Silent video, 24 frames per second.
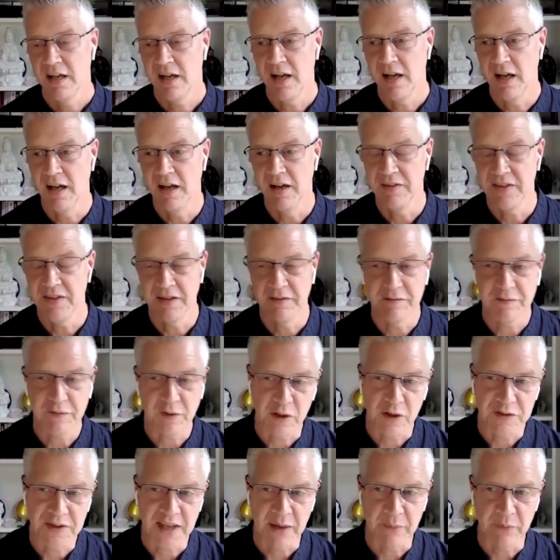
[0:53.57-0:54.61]
Then
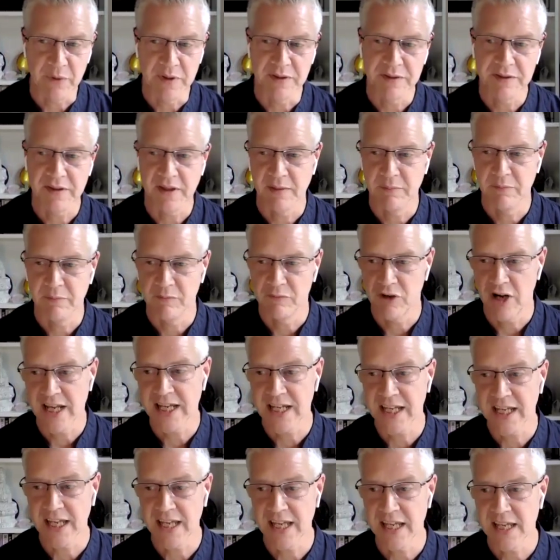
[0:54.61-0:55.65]
followed that with
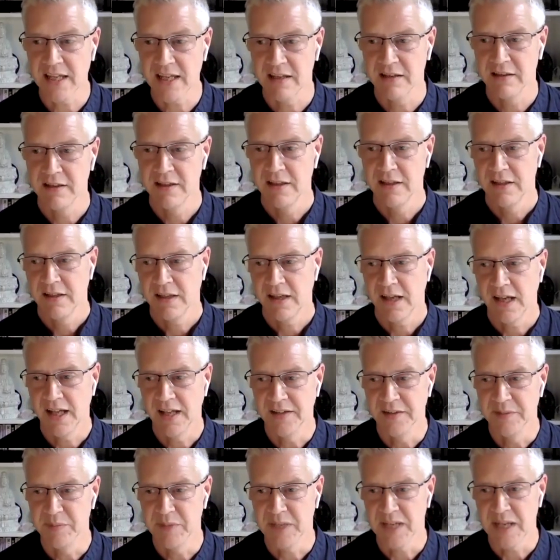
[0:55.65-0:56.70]
Reiki
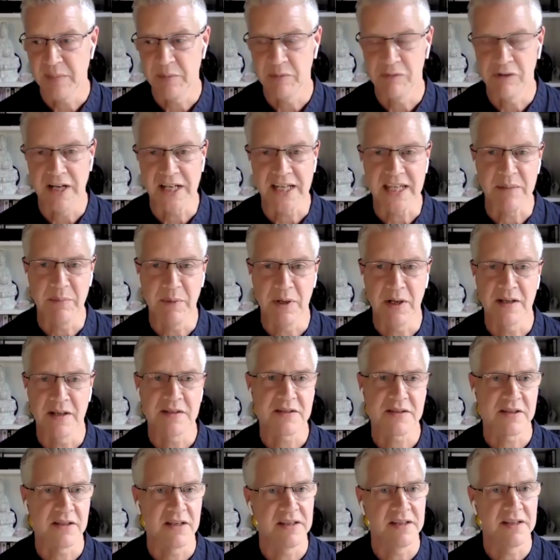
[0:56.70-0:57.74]
and became a Reiki
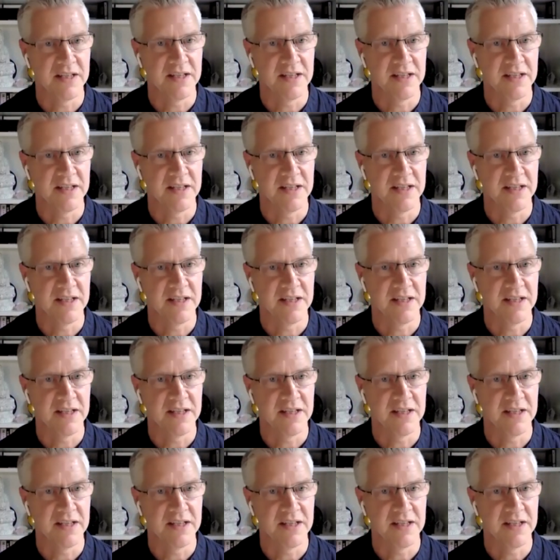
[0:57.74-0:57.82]
master.